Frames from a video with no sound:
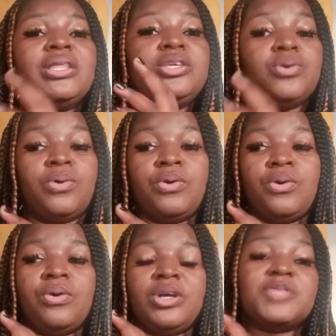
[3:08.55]

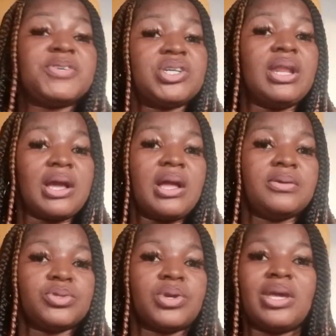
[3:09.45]
your a special
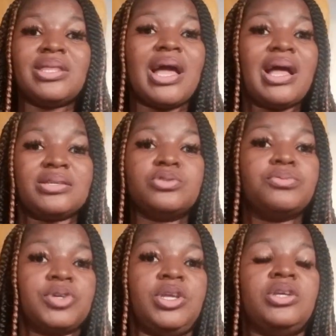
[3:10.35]
account okay that has no
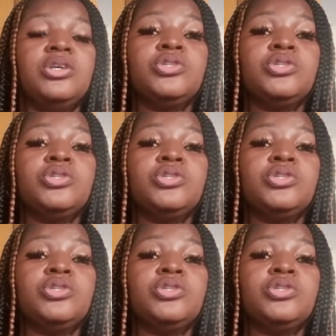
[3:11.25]
money